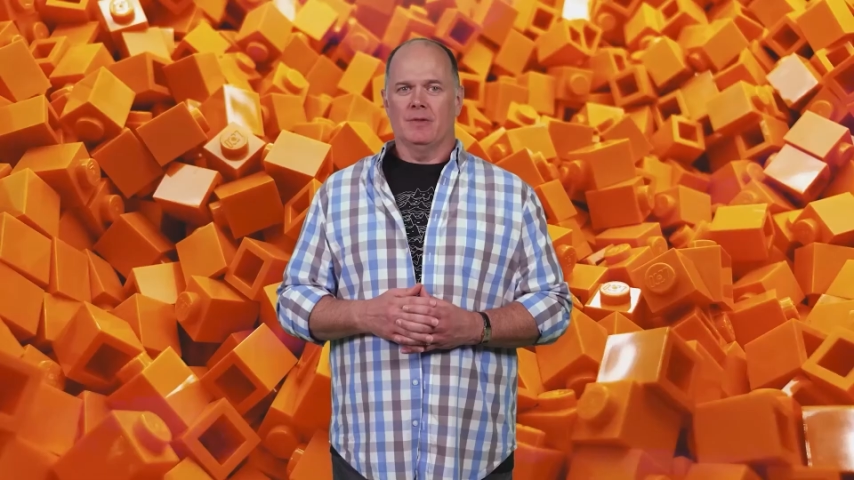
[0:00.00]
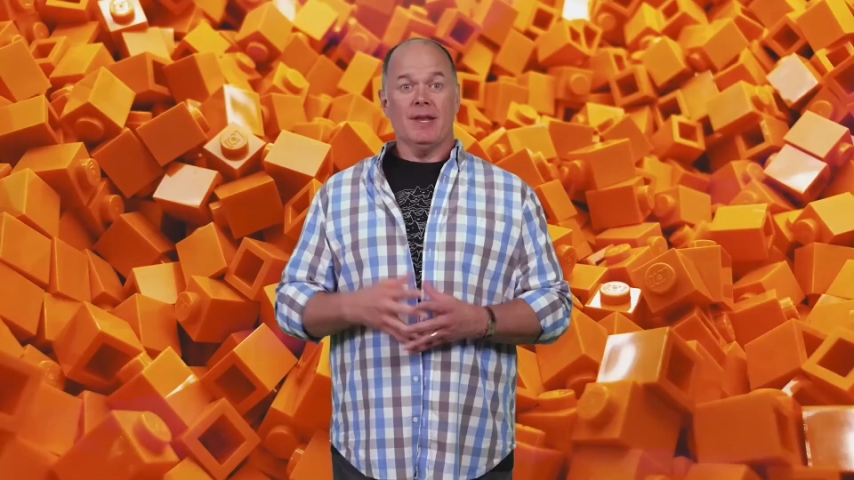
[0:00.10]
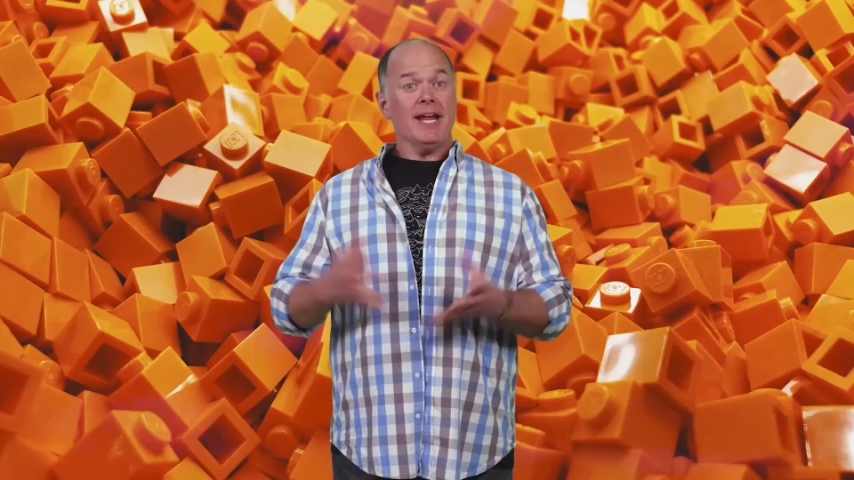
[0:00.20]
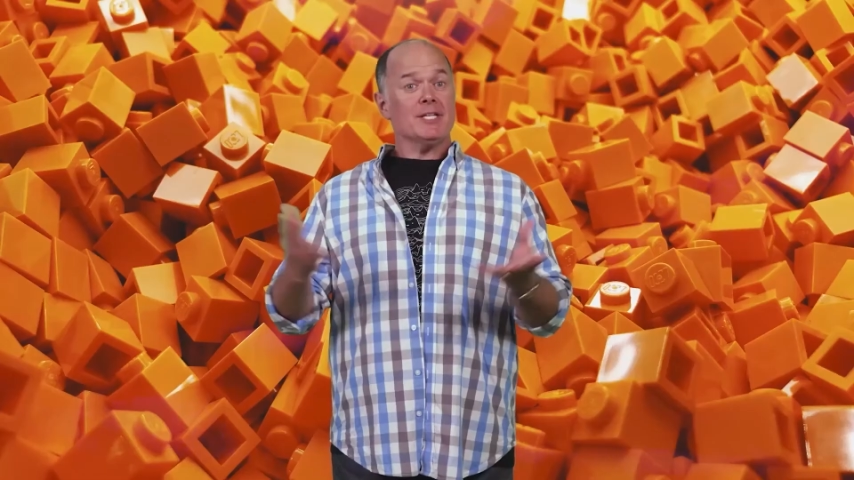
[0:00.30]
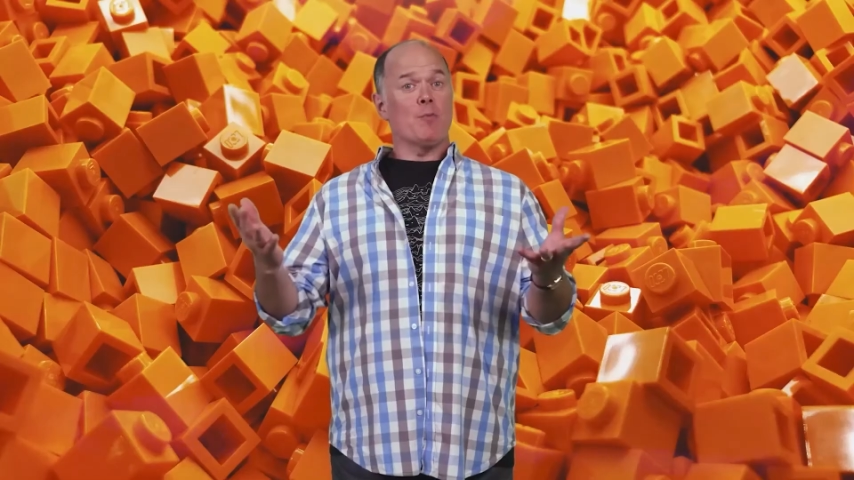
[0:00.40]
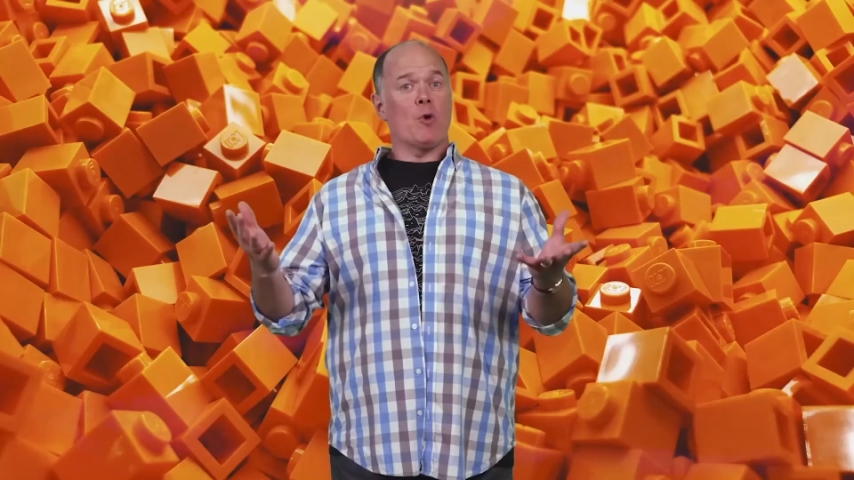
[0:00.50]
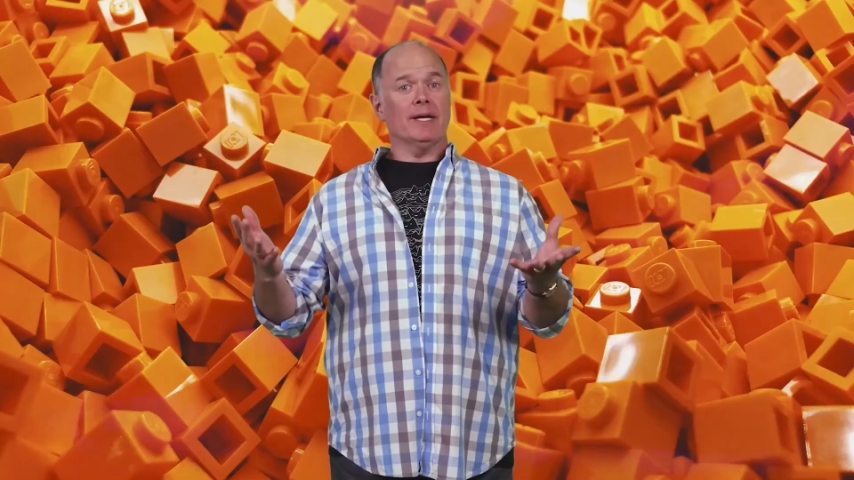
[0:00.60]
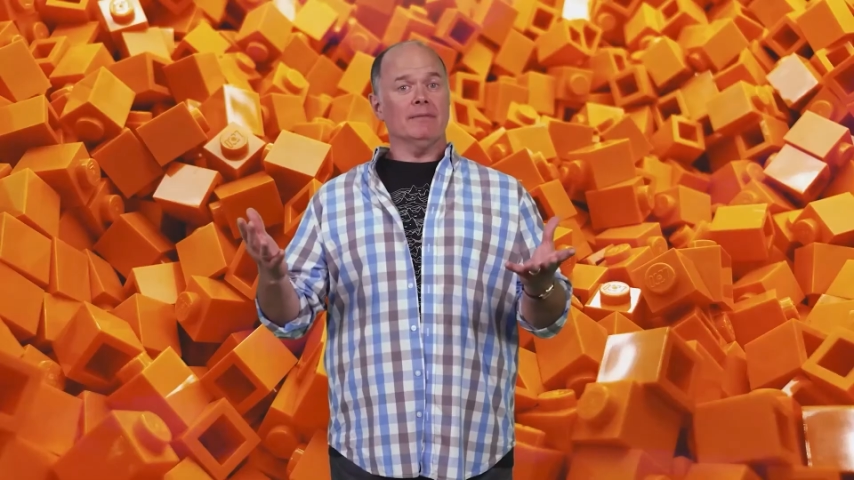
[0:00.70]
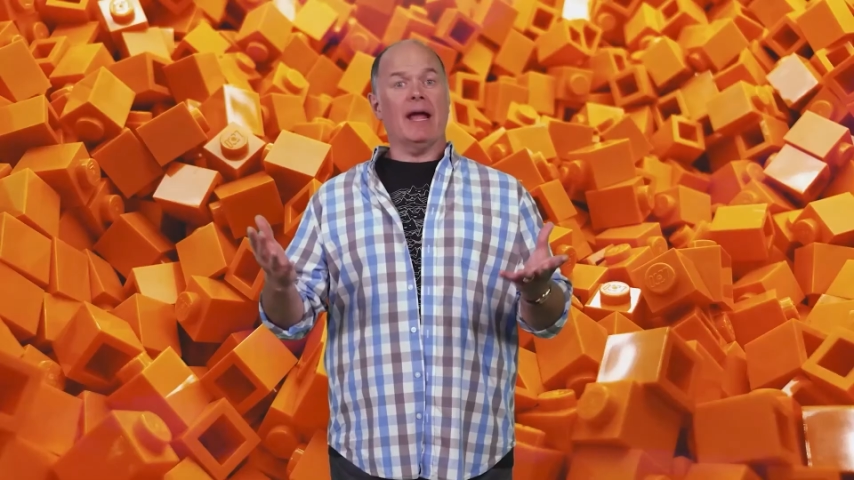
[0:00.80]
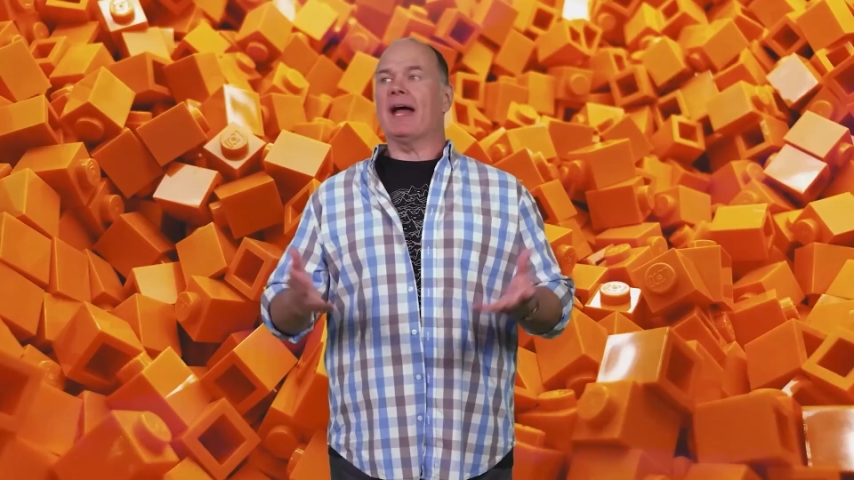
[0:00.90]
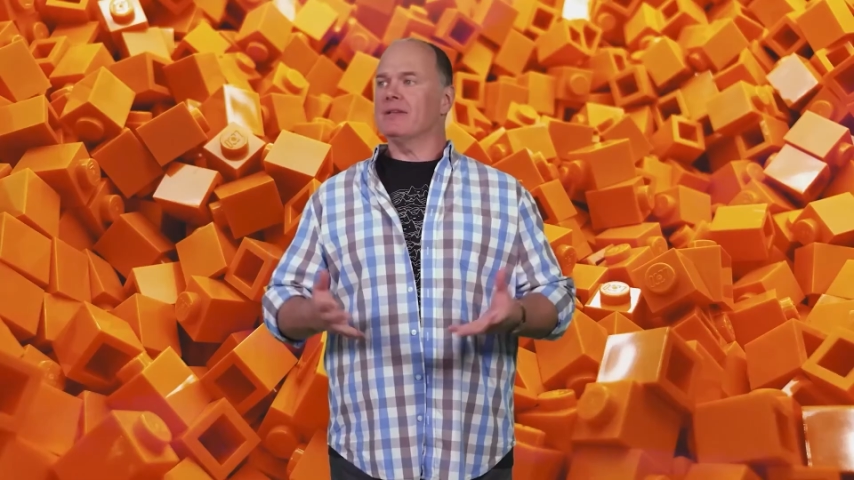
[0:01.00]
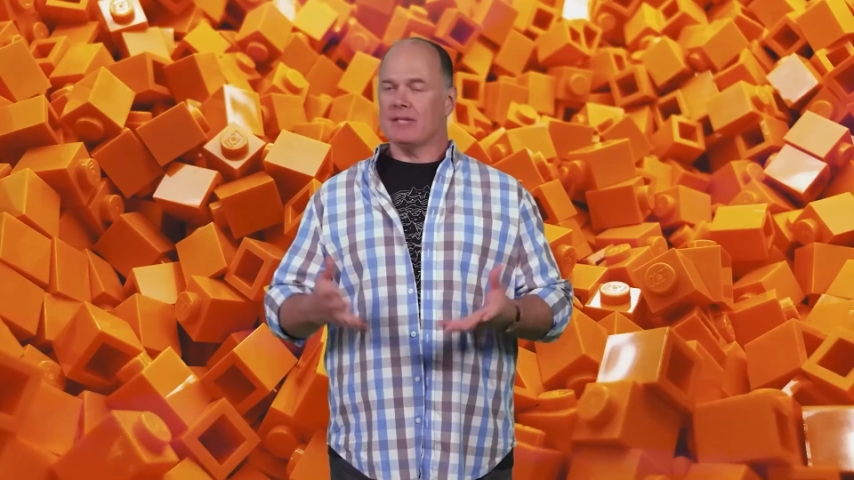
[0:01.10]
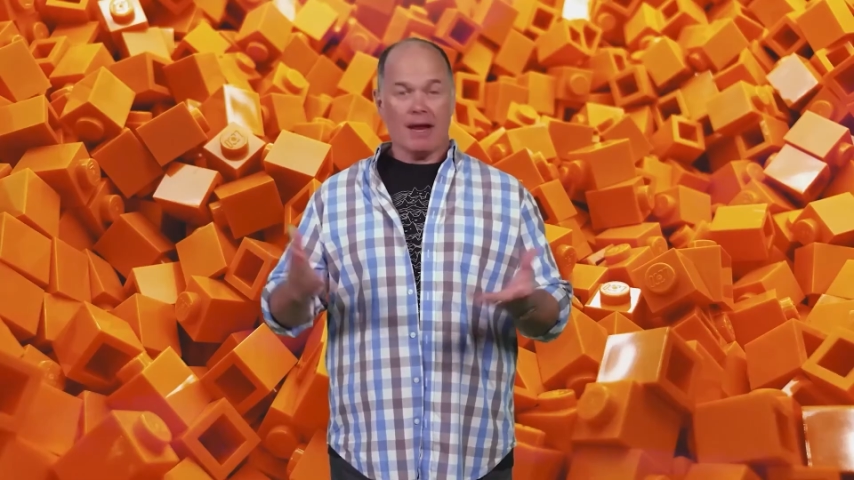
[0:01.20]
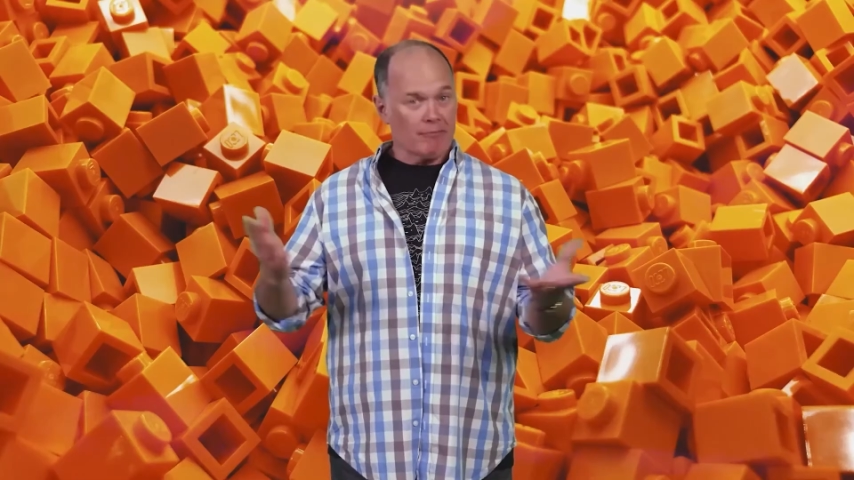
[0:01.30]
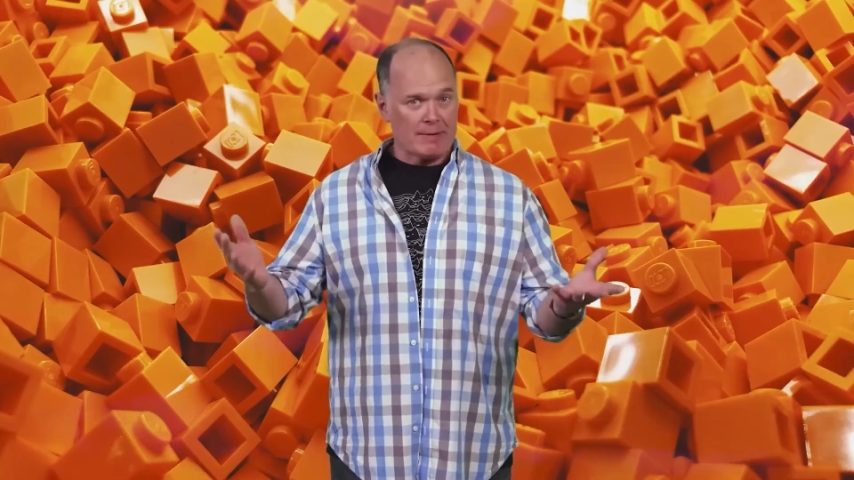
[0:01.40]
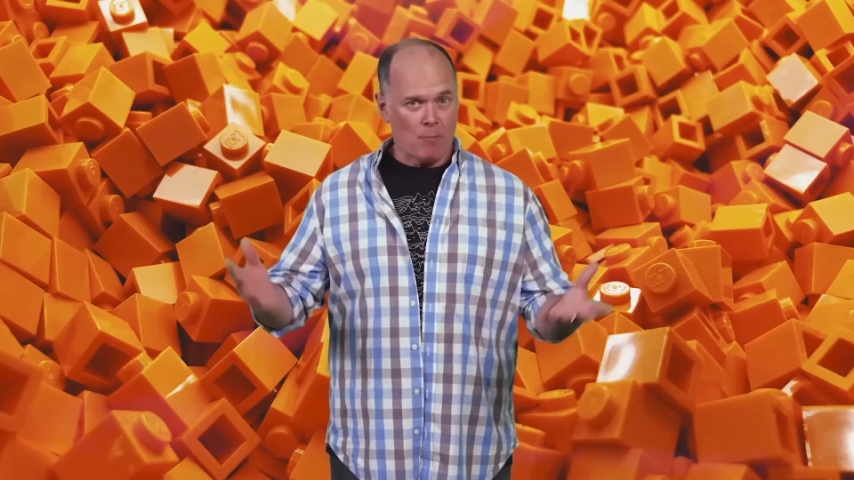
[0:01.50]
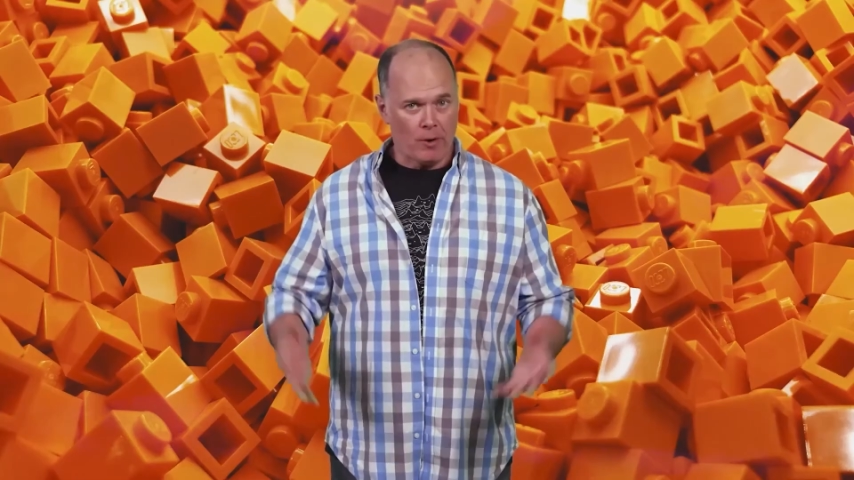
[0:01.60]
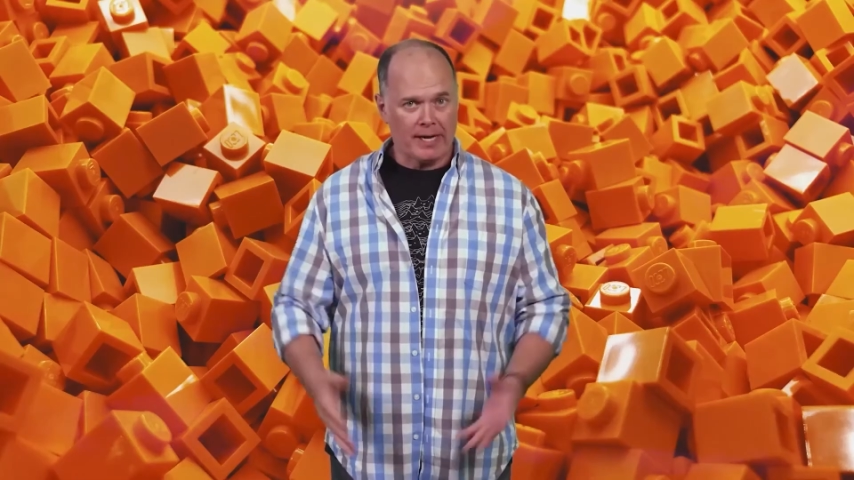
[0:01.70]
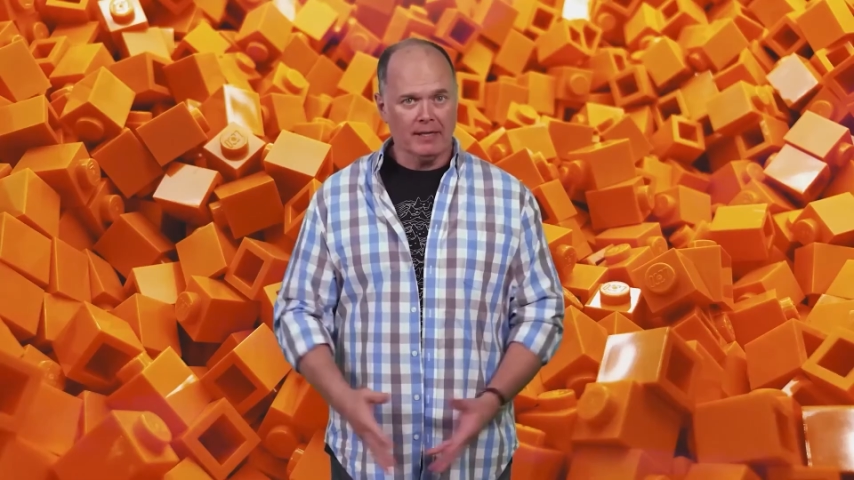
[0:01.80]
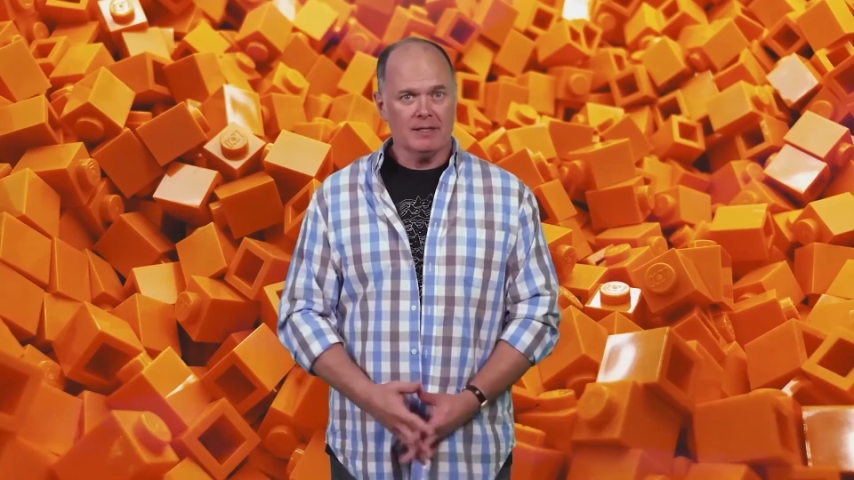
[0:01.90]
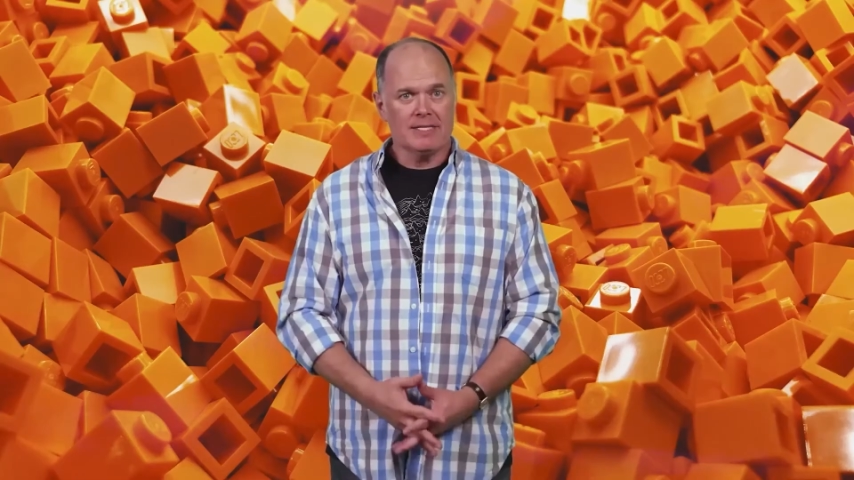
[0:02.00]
The next morning, as every morning,